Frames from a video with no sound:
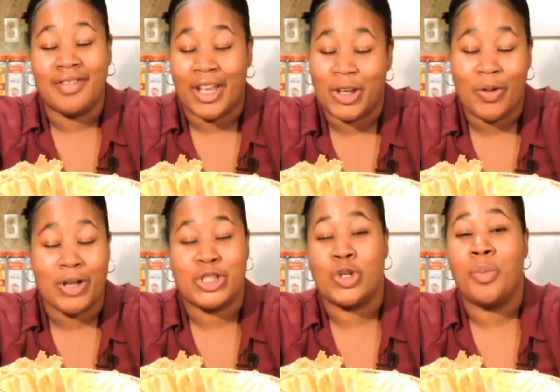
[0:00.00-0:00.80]
thank you
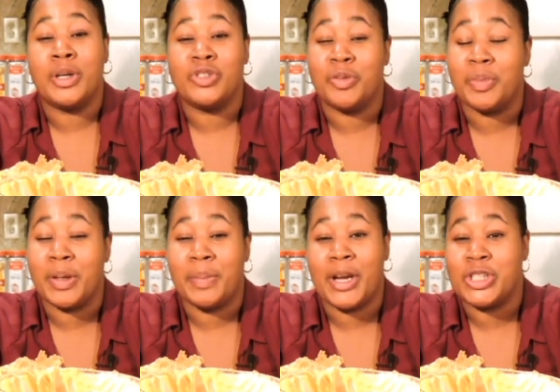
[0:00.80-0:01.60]
all so much for
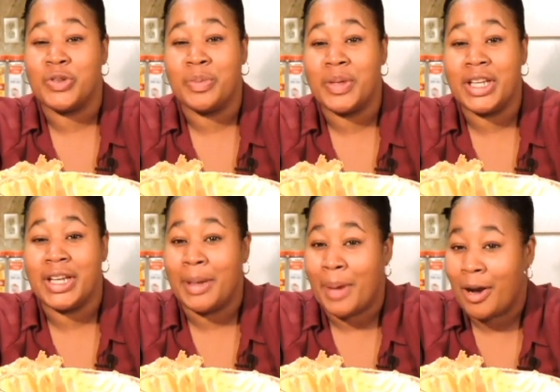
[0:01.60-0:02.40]
being patient with
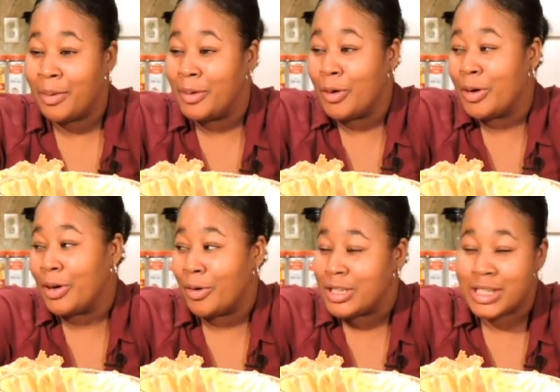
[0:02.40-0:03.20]
me and my uploading
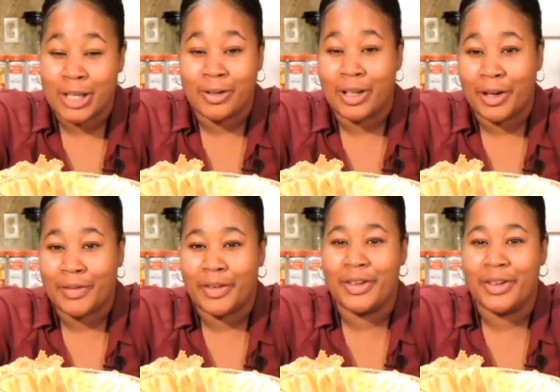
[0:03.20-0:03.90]
on a single level